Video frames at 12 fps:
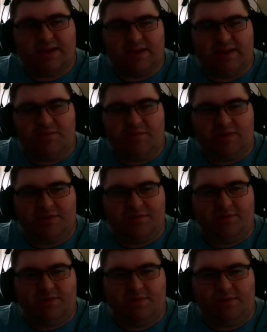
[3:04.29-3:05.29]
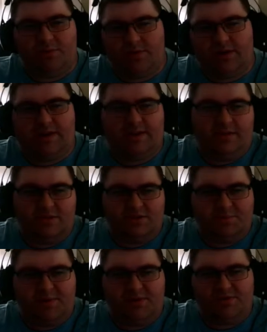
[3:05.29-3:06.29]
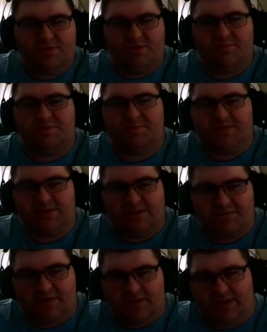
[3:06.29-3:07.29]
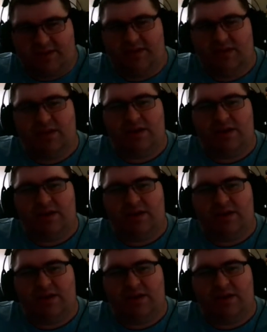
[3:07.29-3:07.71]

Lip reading: even if you didn't use Maelstrom specifically,